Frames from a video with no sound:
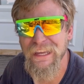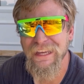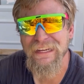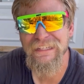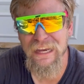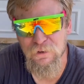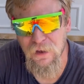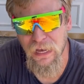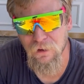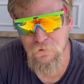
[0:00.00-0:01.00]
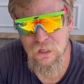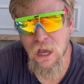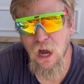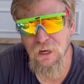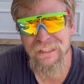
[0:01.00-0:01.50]
intake valves
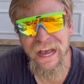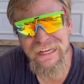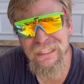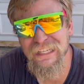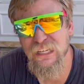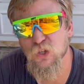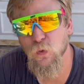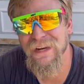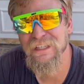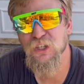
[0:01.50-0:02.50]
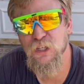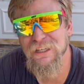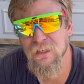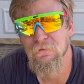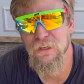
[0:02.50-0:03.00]
on gasoline direct
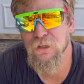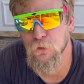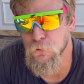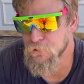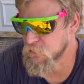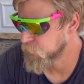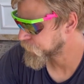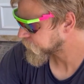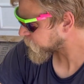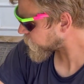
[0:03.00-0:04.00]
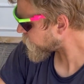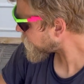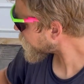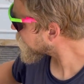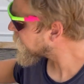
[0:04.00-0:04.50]
injected vehicles.
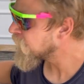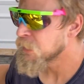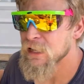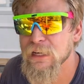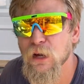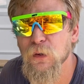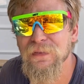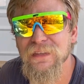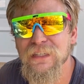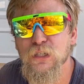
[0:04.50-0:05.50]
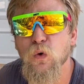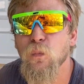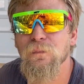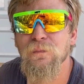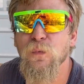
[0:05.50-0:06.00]
Now, this is a
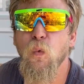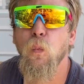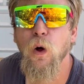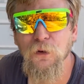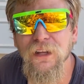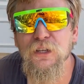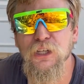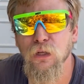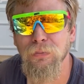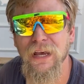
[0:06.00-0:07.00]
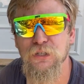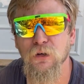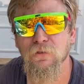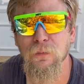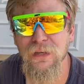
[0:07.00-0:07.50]
walnut shell
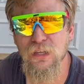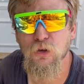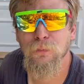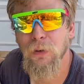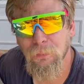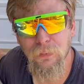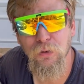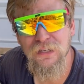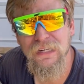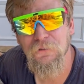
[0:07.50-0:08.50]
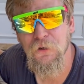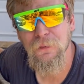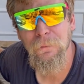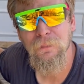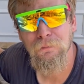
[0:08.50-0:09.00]
blaster for me. You could probably put different
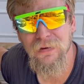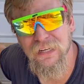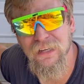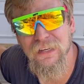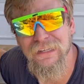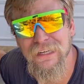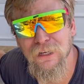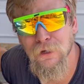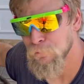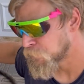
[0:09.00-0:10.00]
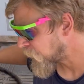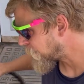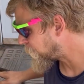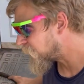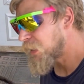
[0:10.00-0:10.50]
media in here,
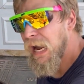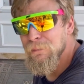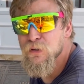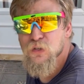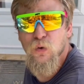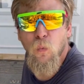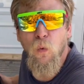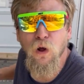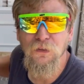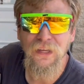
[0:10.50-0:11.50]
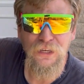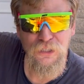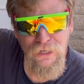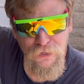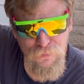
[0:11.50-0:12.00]
but I'm using the walnut
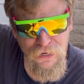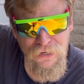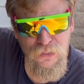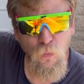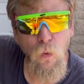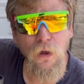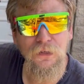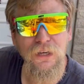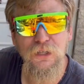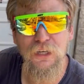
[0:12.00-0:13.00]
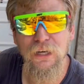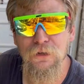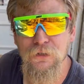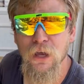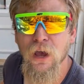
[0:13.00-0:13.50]
shells because the walnut
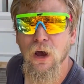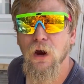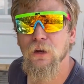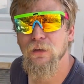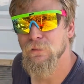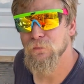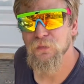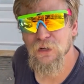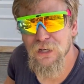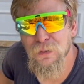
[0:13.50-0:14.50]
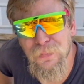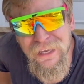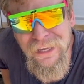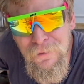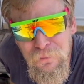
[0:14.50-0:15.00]
shells they're going to be